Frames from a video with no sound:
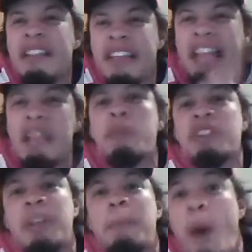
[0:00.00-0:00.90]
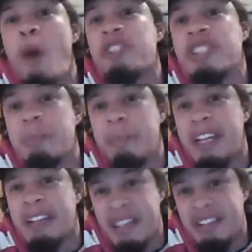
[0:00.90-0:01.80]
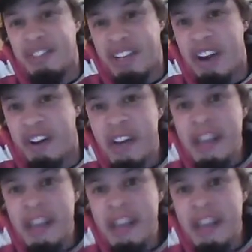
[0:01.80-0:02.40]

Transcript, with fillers: that he was supposed to beat this year,